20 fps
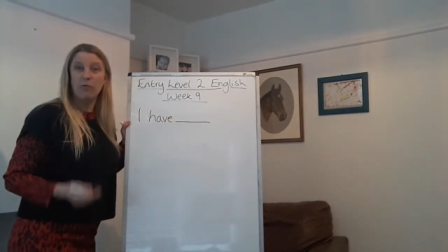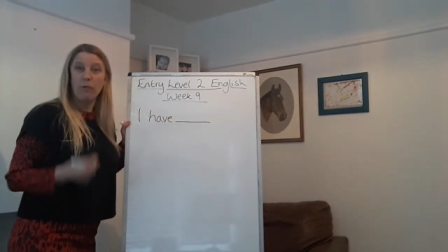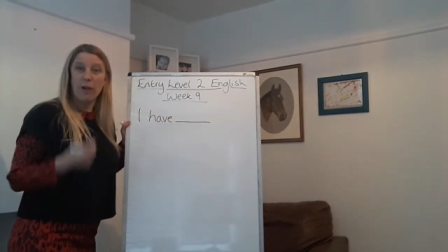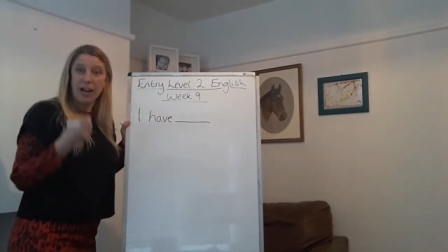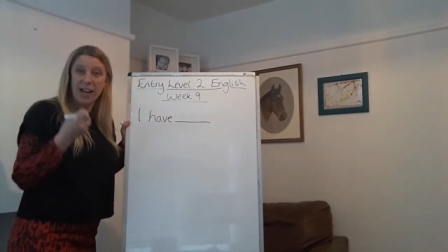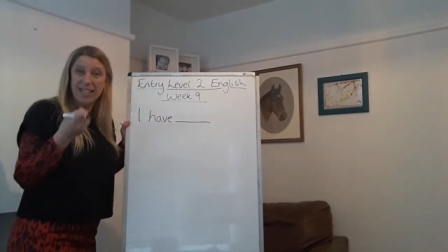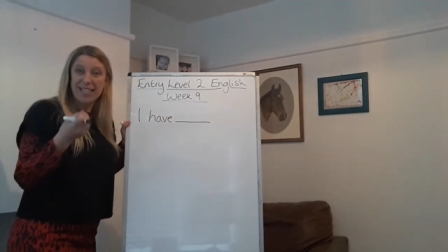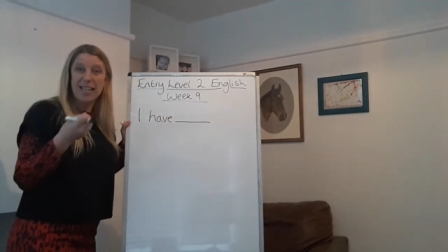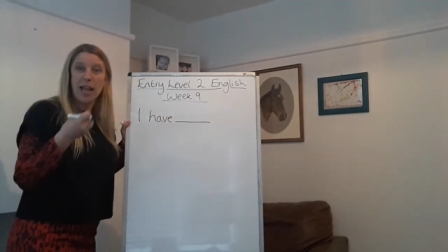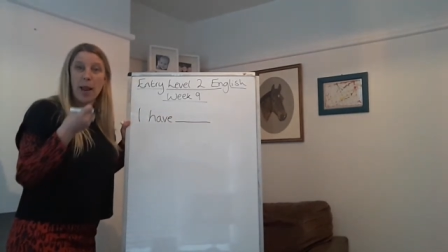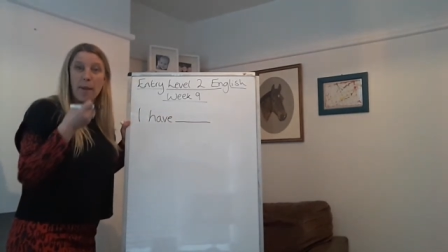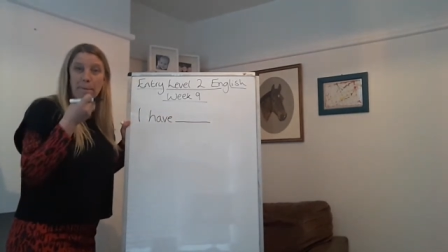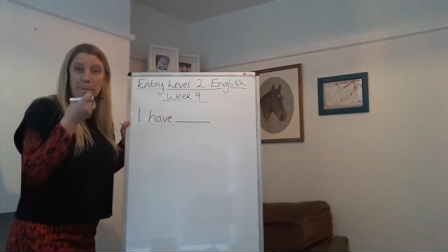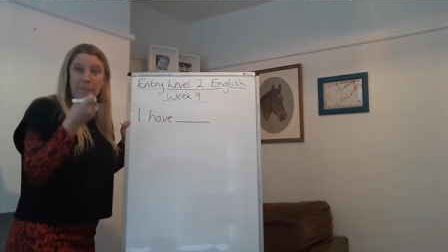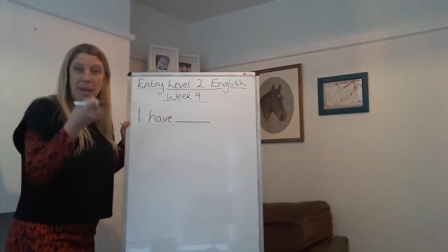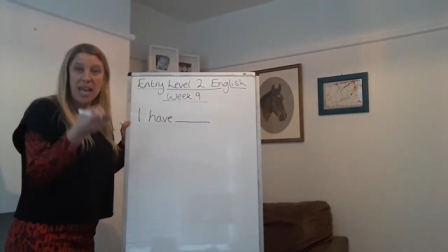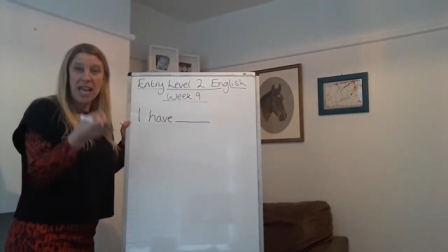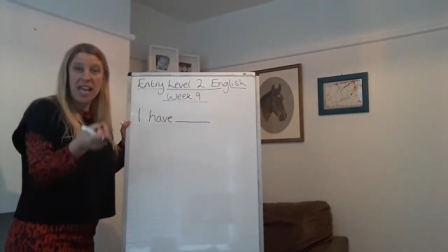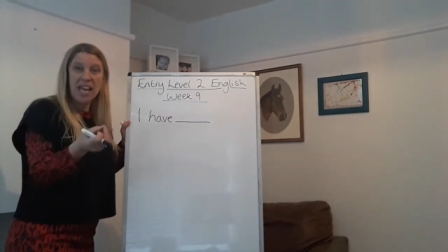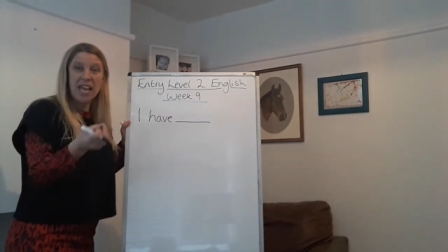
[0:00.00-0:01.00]
When I say
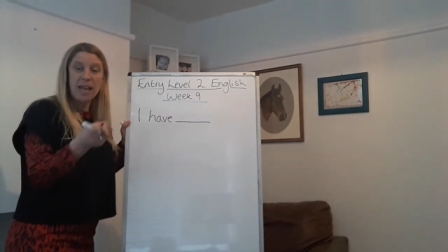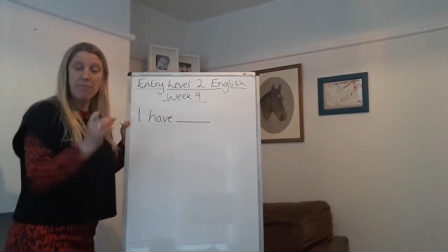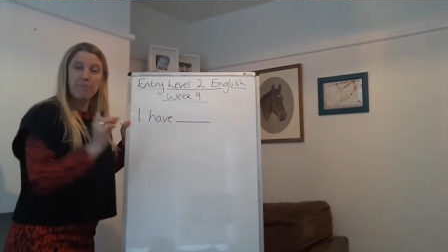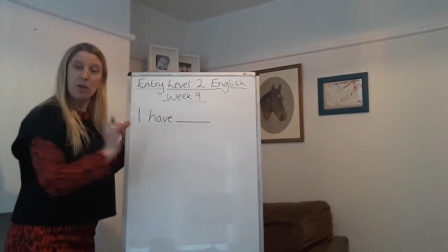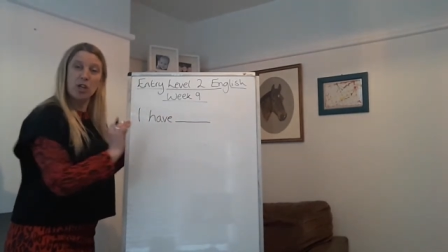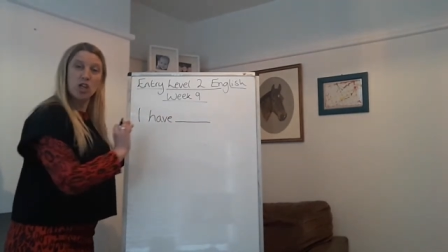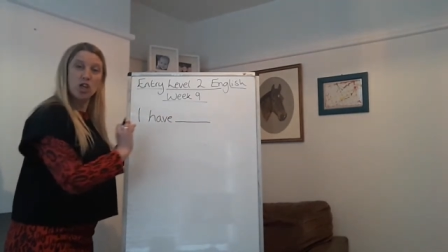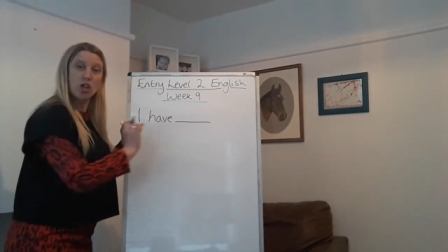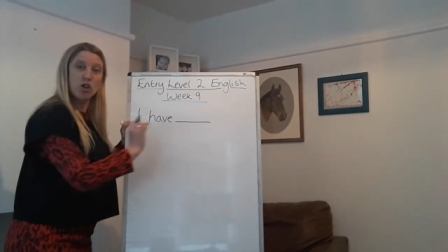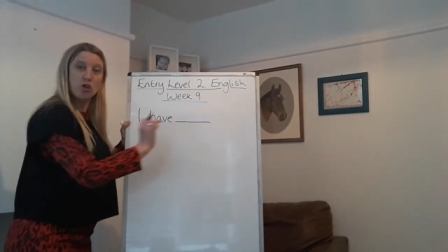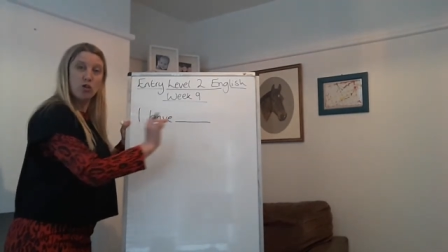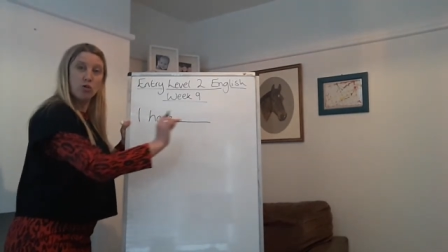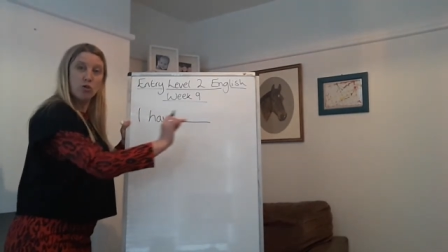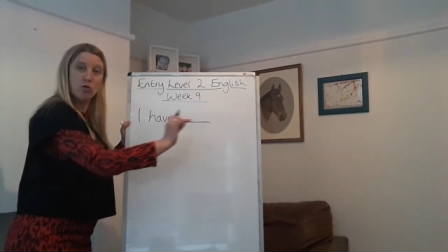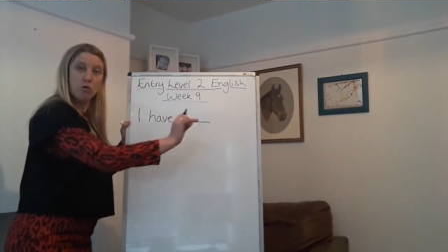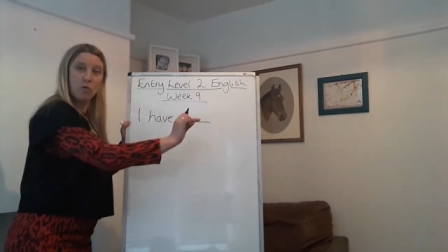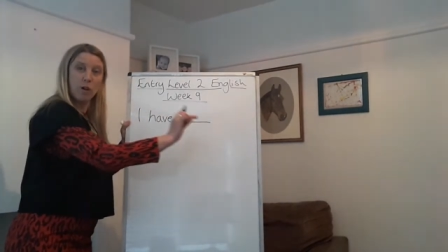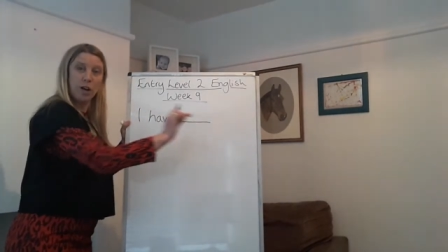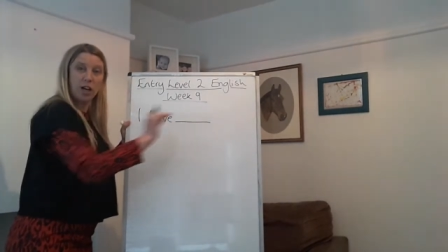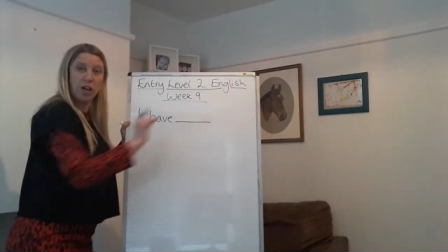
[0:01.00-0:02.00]
beep,
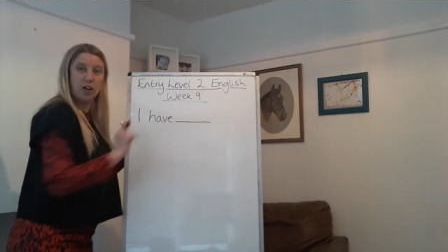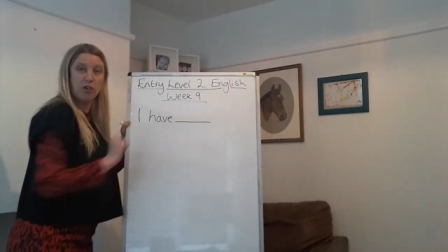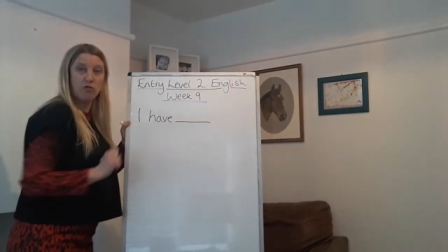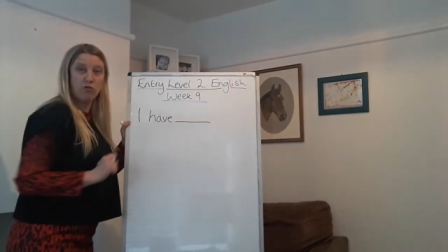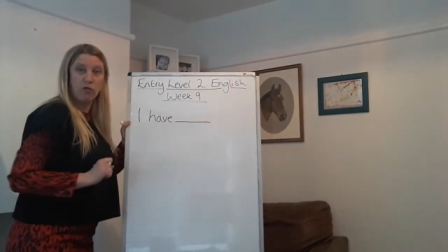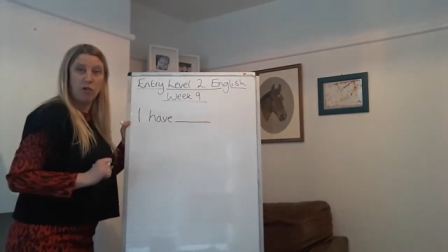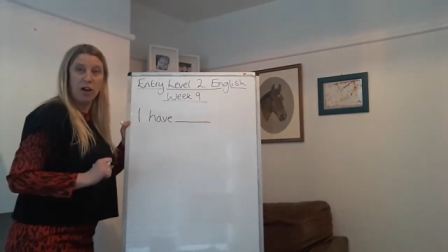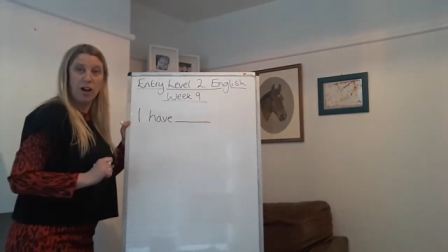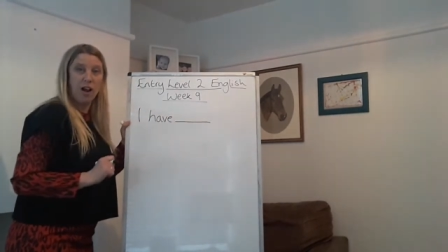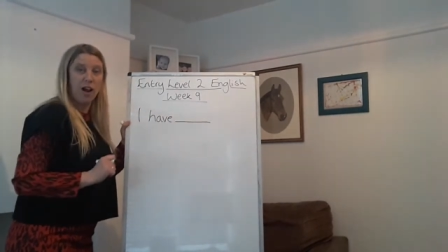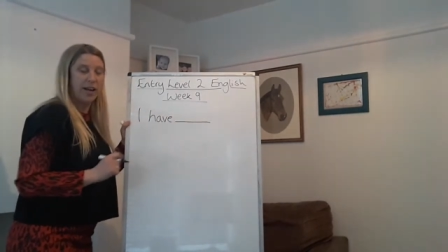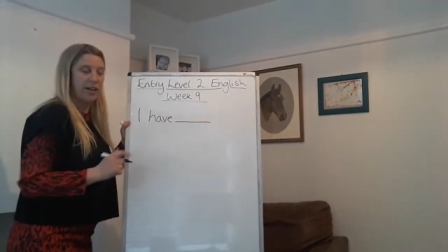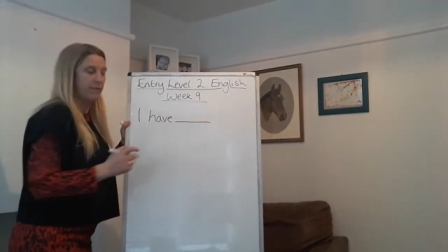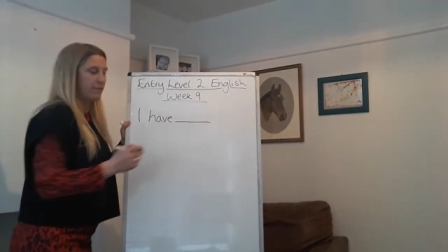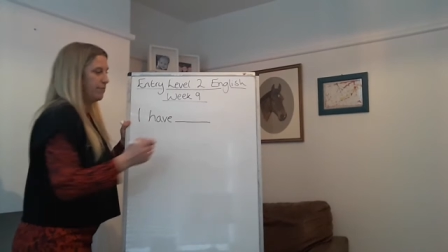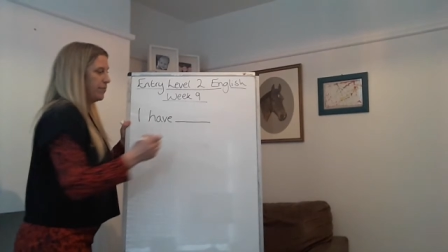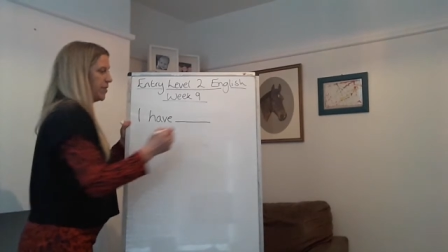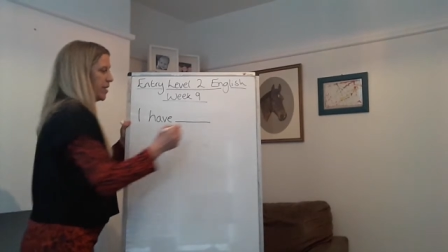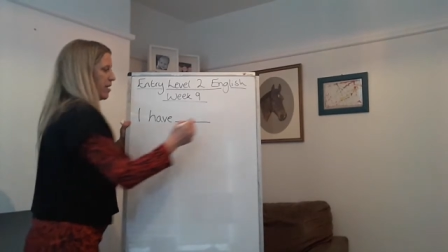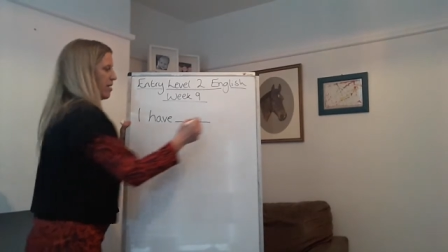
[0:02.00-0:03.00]
you are going to draw a line.
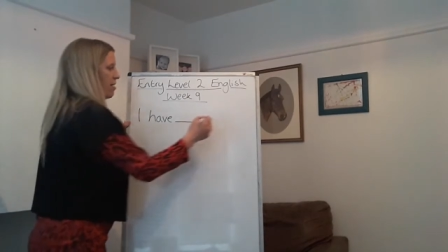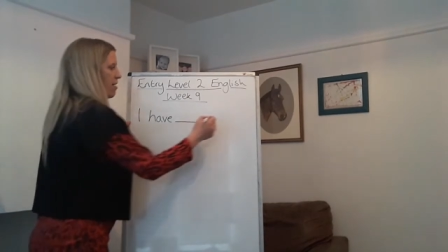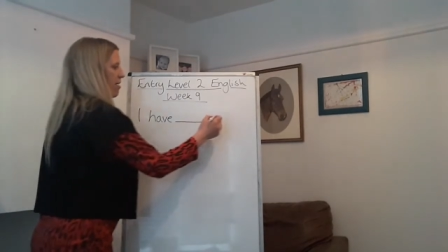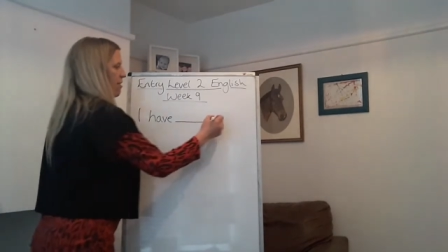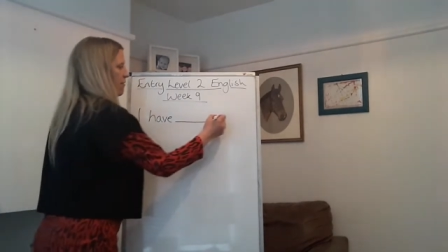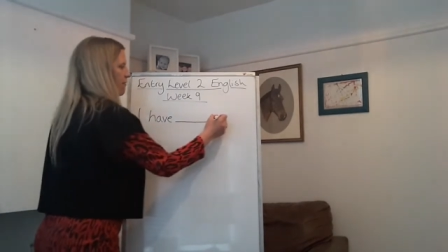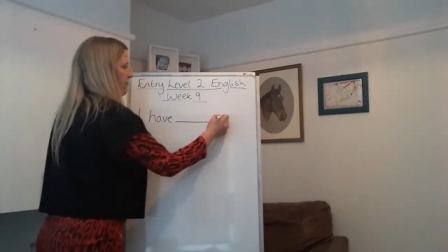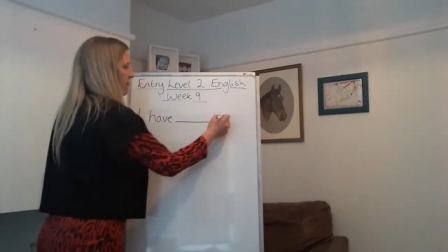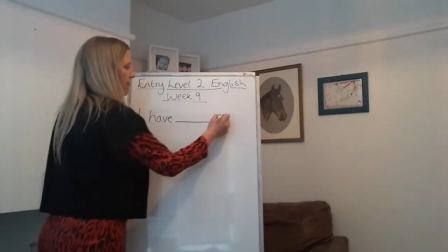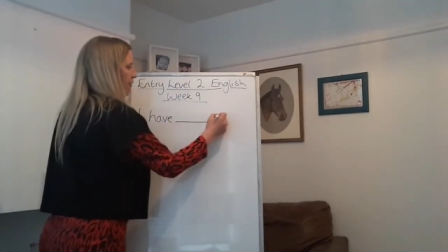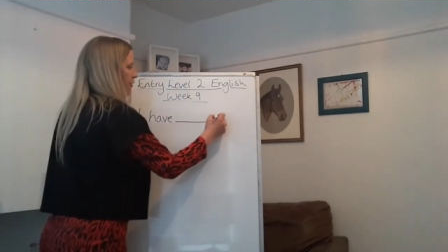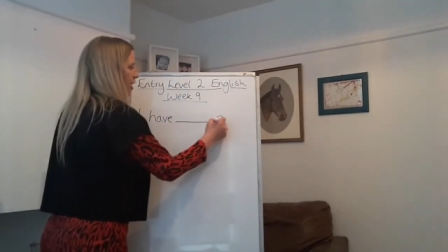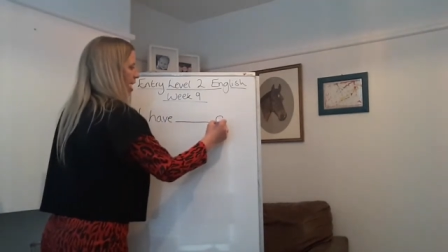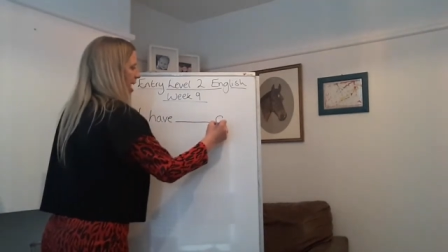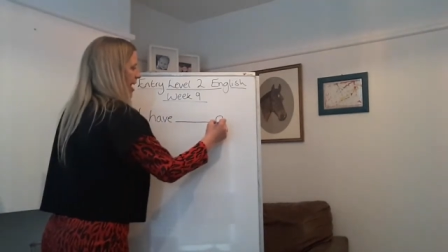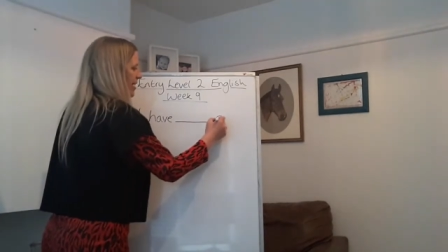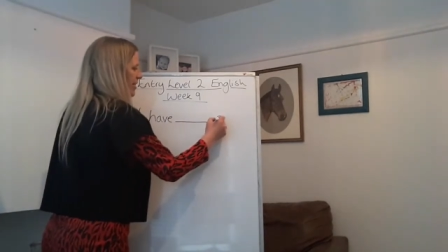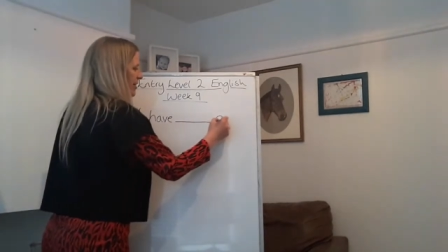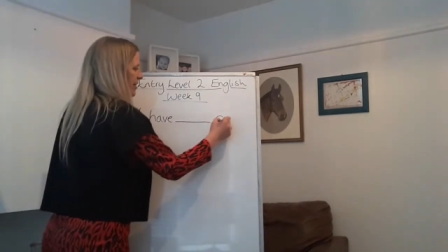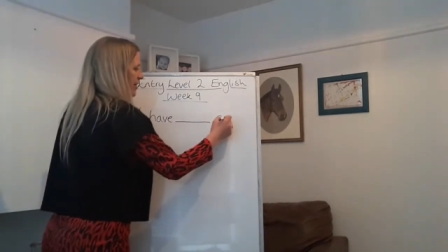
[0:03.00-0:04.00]

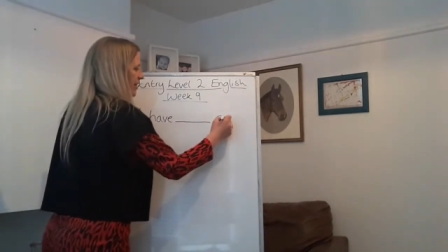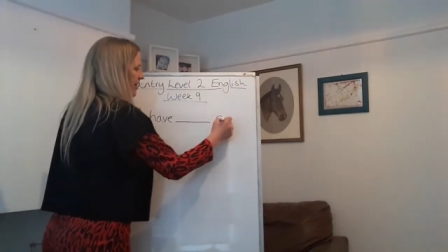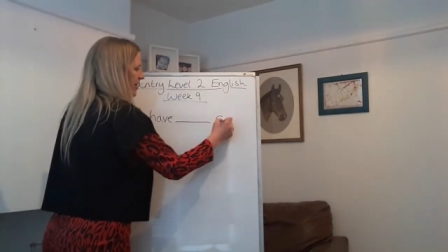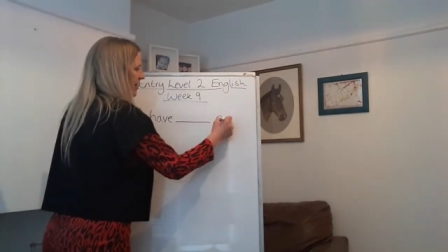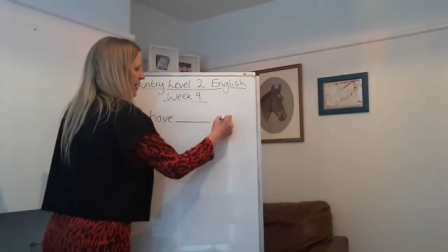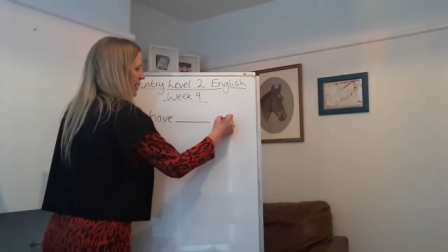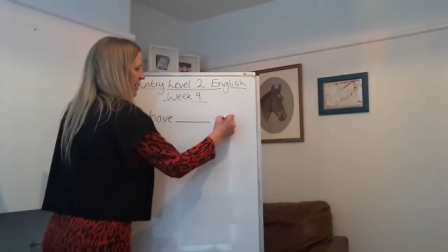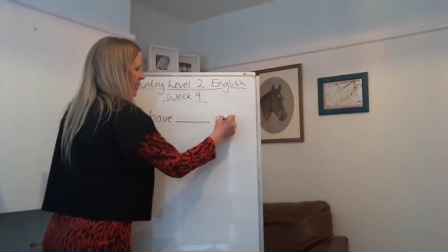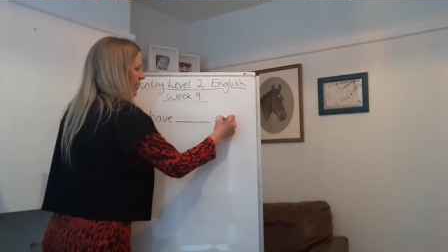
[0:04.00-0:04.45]
Friends,